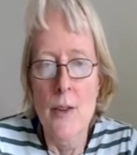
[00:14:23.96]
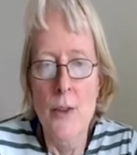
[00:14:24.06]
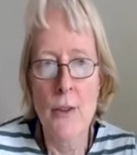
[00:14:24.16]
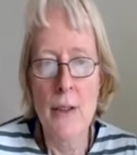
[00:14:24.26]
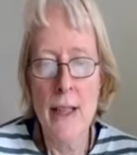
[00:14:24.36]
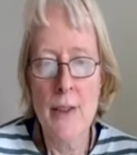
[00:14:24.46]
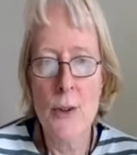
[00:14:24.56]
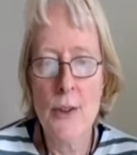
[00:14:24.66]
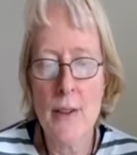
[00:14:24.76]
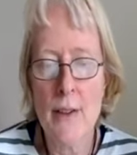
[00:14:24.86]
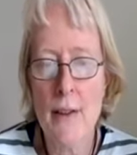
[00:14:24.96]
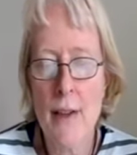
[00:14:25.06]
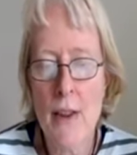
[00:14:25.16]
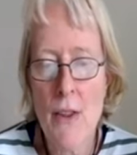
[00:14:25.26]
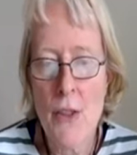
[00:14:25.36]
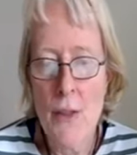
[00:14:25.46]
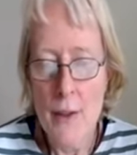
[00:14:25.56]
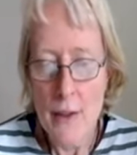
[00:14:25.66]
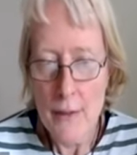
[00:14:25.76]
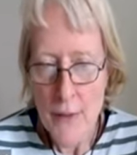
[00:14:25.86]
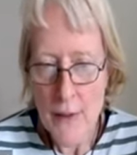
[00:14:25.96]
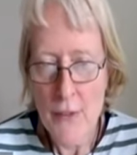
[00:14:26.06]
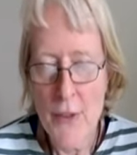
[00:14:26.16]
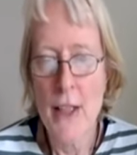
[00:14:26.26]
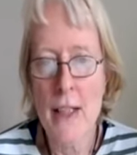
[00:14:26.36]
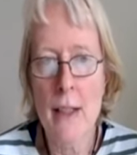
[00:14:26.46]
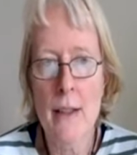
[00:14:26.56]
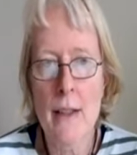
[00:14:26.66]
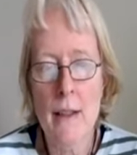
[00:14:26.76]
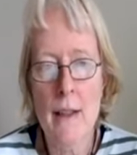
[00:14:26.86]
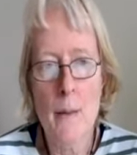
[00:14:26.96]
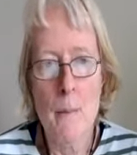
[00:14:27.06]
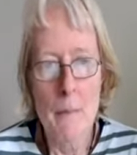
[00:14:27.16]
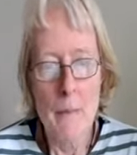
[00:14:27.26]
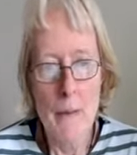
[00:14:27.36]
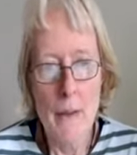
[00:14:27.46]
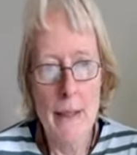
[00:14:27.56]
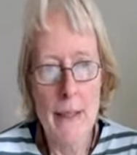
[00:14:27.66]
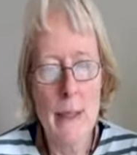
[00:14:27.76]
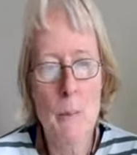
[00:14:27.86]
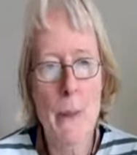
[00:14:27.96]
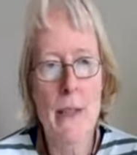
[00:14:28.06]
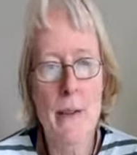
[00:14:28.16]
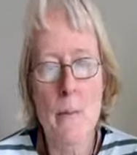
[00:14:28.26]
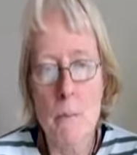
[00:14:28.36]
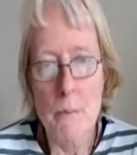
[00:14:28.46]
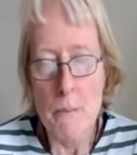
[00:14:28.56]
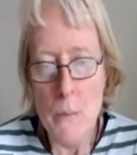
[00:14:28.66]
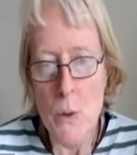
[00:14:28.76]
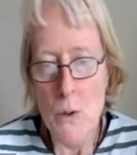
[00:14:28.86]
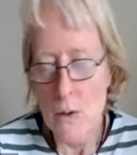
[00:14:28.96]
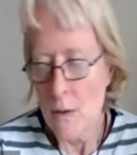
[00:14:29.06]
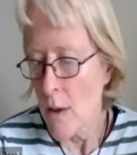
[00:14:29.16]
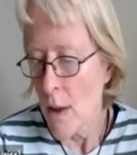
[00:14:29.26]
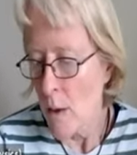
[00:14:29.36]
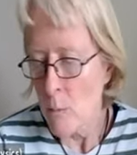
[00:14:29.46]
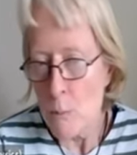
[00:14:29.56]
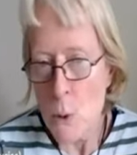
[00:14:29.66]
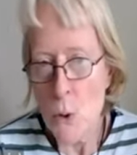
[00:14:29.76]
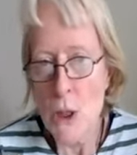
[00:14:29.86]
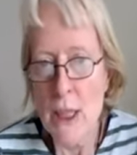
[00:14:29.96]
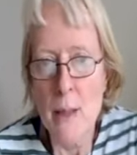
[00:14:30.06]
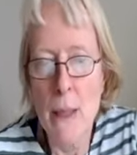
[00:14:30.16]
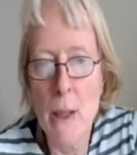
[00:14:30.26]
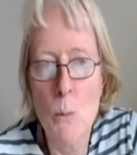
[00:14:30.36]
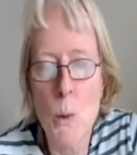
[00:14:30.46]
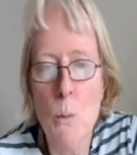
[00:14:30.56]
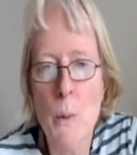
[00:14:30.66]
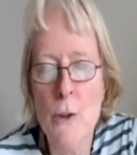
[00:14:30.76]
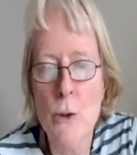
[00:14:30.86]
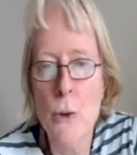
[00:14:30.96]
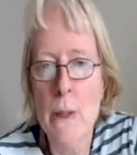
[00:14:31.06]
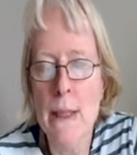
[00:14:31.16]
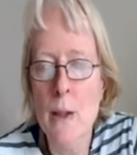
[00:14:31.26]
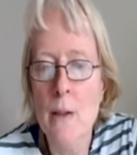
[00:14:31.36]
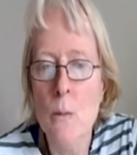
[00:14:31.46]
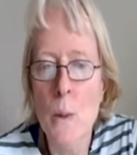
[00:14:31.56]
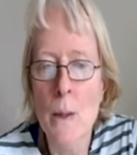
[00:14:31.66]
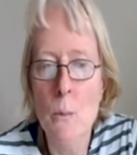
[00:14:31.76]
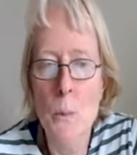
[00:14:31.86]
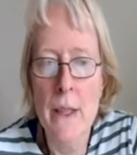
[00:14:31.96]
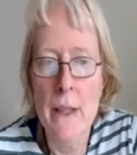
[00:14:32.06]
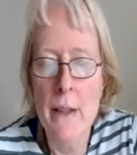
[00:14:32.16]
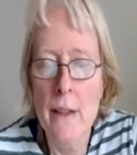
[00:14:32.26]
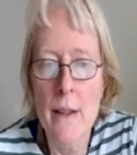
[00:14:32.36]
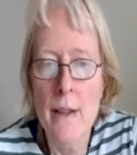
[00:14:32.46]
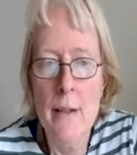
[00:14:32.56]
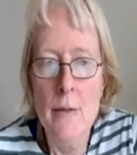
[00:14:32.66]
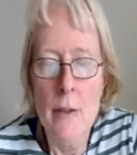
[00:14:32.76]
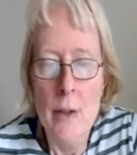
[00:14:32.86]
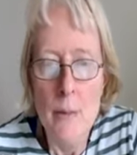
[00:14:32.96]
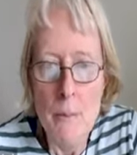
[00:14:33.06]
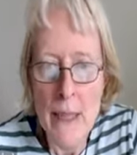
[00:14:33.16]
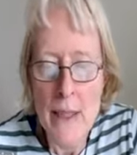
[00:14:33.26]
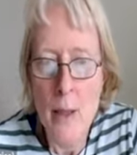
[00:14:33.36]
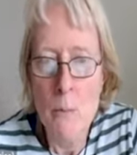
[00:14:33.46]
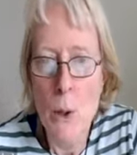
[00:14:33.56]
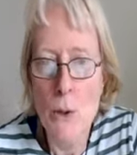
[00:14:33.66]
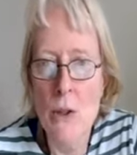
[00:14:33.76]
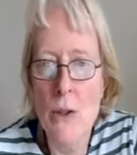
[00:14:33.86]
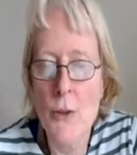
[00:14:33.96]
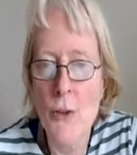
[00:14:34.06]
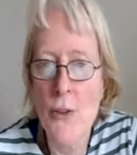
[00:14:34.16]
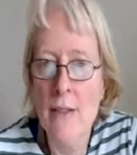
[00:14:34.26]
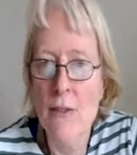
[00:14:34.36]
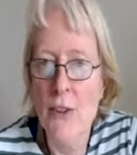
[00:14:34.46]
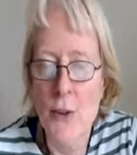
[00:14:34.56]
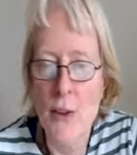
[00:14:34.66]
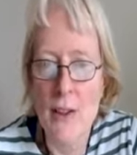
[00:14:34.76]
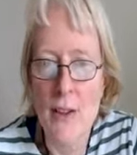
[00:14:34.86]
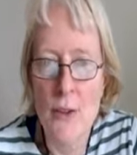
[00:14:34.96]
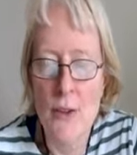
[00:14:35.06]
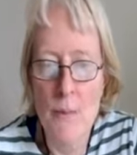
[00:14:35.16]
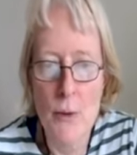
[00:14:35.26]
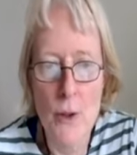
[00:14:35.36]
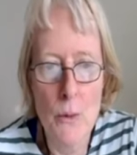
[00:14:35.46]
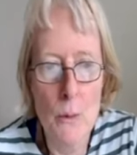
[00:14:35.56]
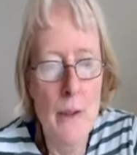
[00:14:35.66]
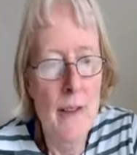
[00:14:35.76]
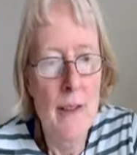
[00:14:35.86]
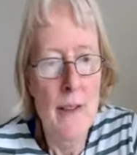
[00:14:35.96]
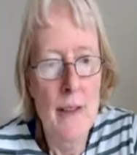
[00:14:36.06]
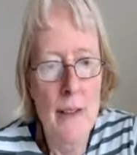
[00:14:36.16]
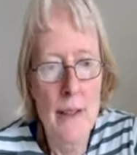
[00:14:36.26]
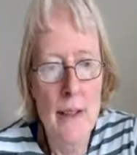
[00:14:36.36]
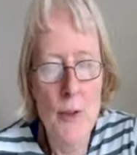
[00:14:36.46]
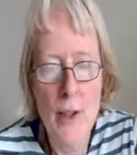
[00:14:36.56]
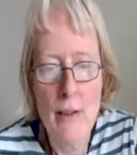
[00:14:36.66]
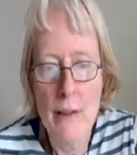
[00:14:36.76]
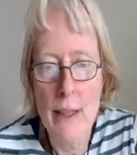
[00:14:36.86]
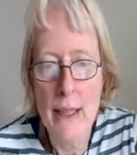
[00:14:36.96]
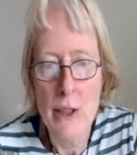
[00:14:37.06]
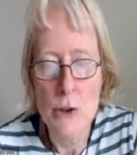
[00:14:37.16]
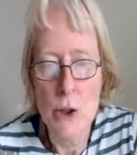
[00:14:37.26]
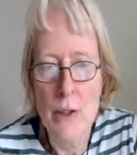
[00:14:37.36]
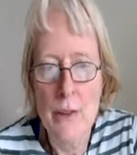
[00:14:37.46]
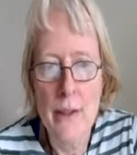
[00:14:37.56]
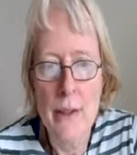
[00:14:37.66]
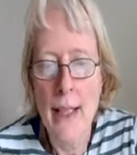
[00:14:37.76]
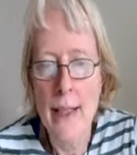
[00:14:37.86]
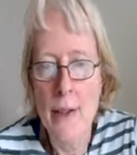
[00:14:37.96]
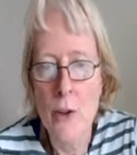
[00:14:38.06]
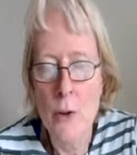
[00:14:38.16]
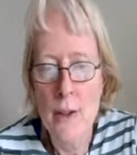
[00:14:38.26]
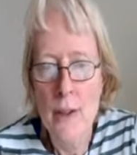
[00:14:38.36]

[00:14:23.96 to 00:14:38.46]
So let's then think a little bit more um, broadly about what we're doing when we make our models in physics. So here's our electron, and